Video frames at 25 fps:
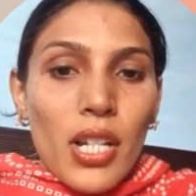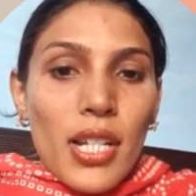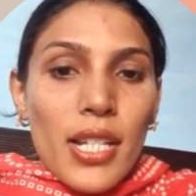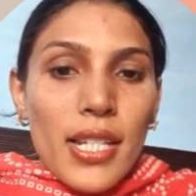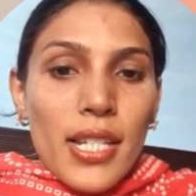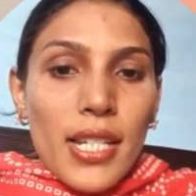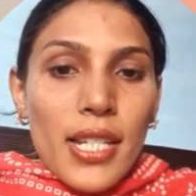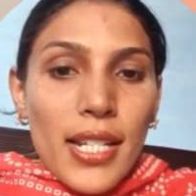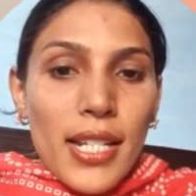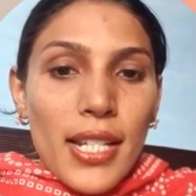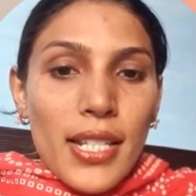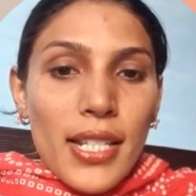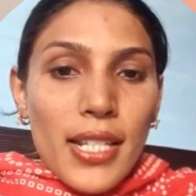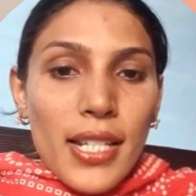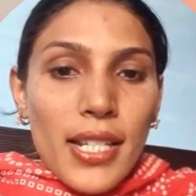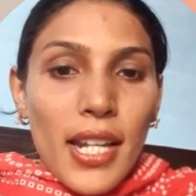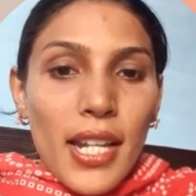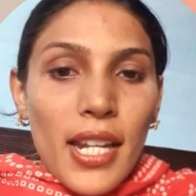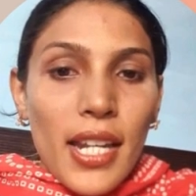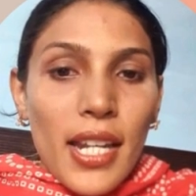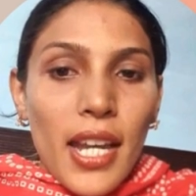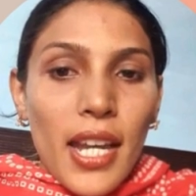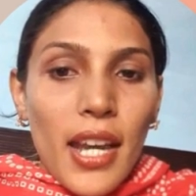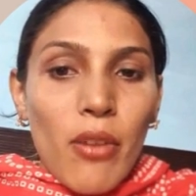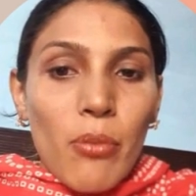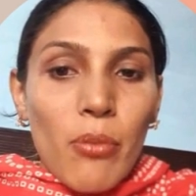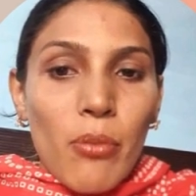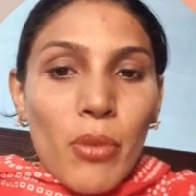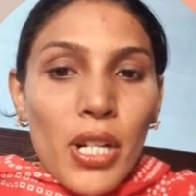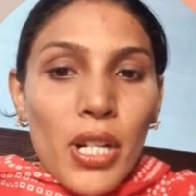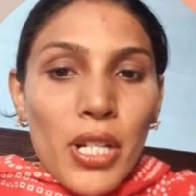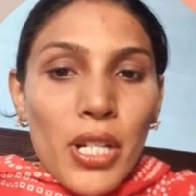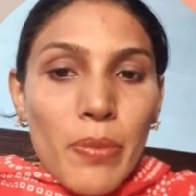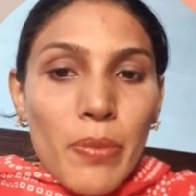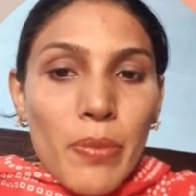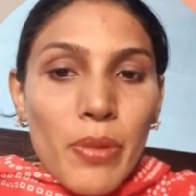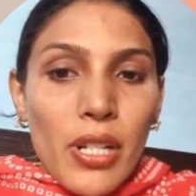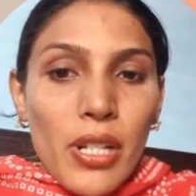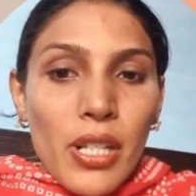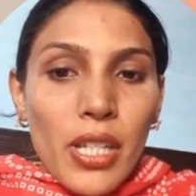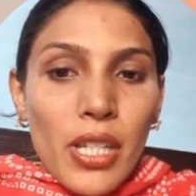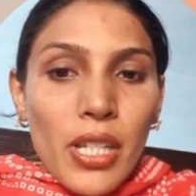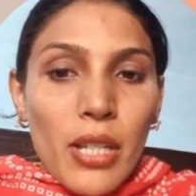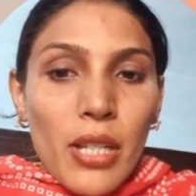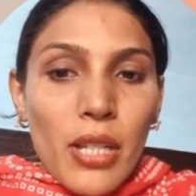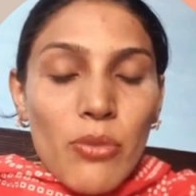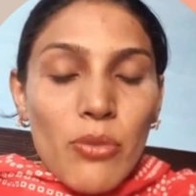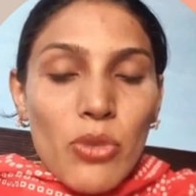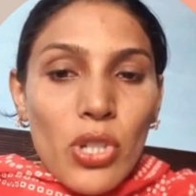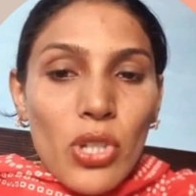Text can have multiple
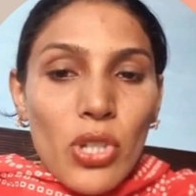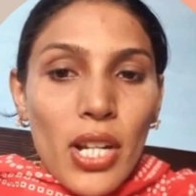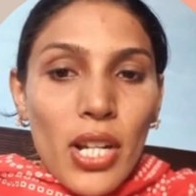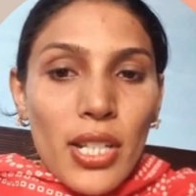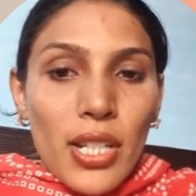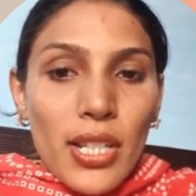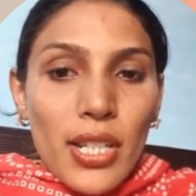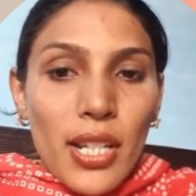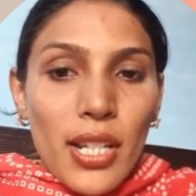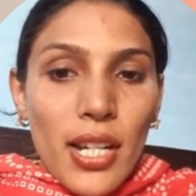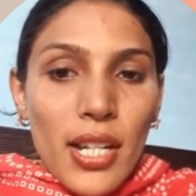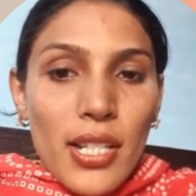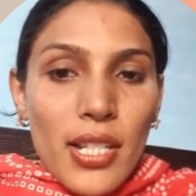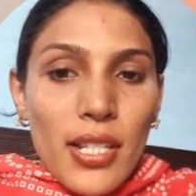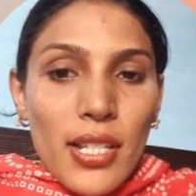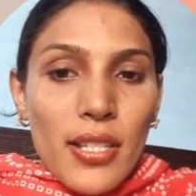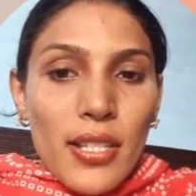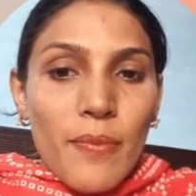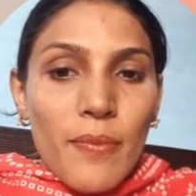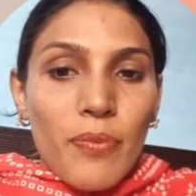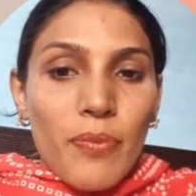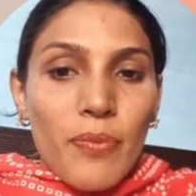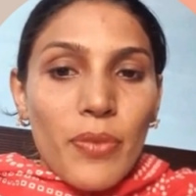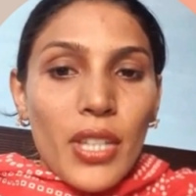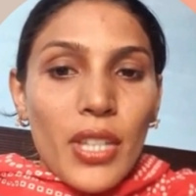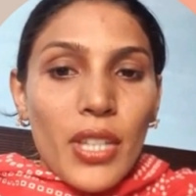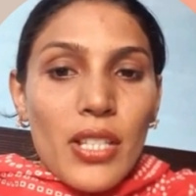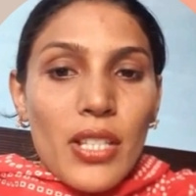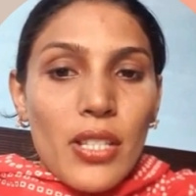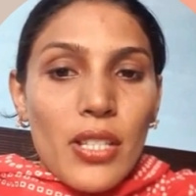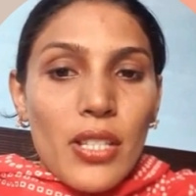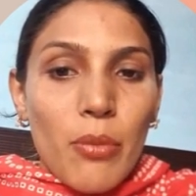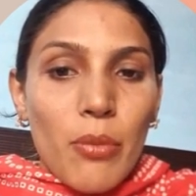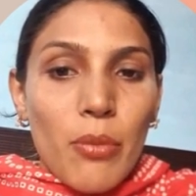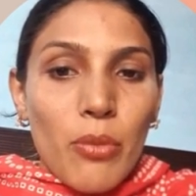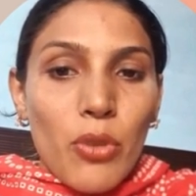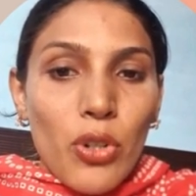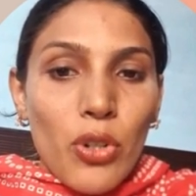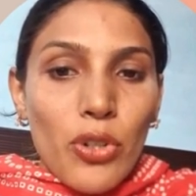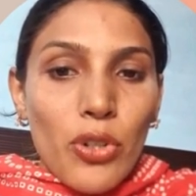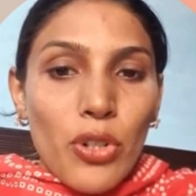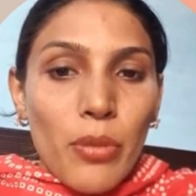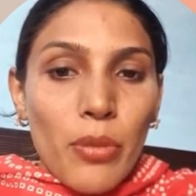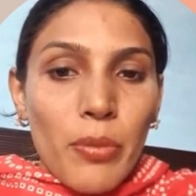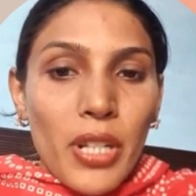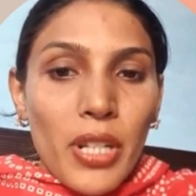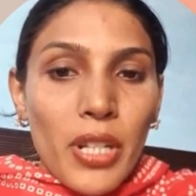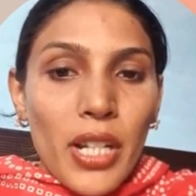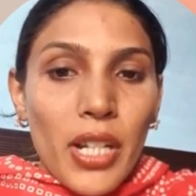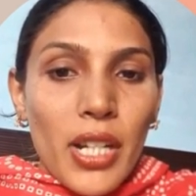themes or ideas, some more
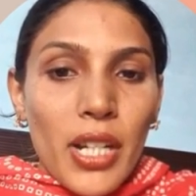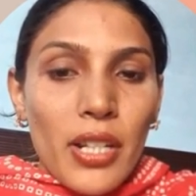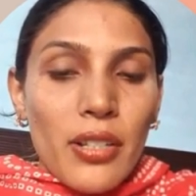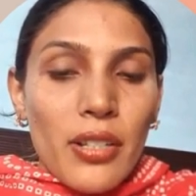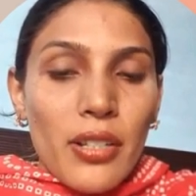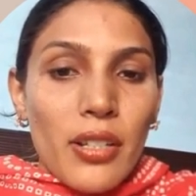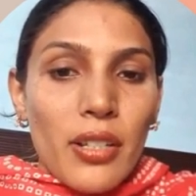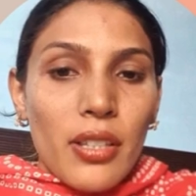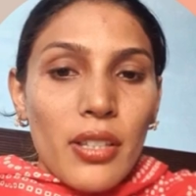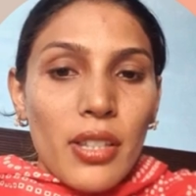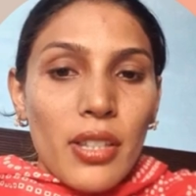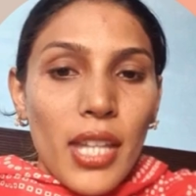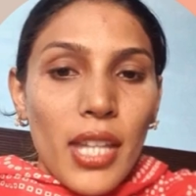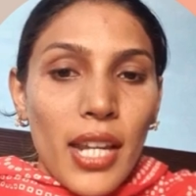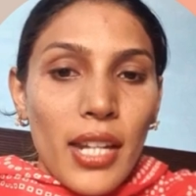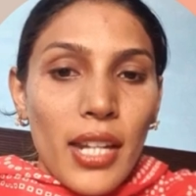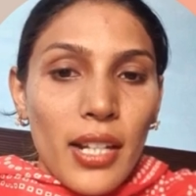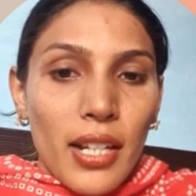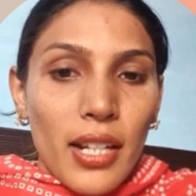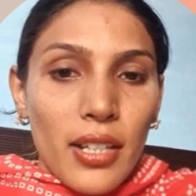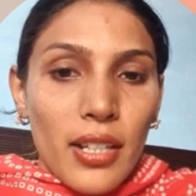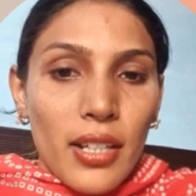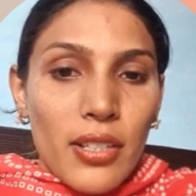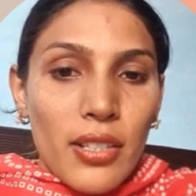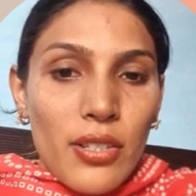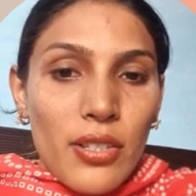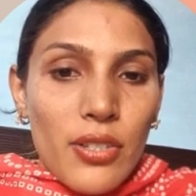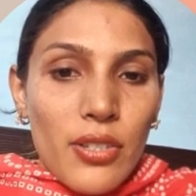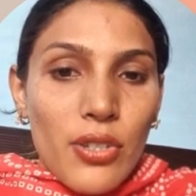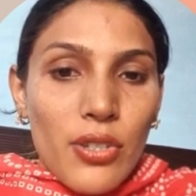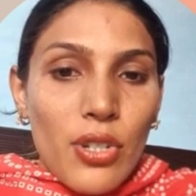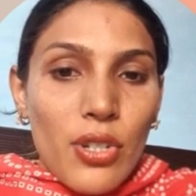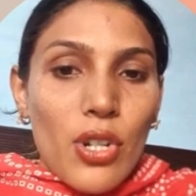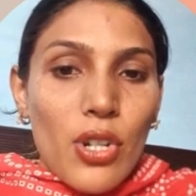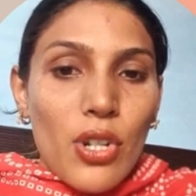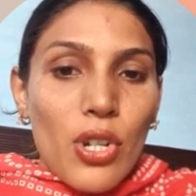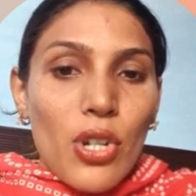dominant than others.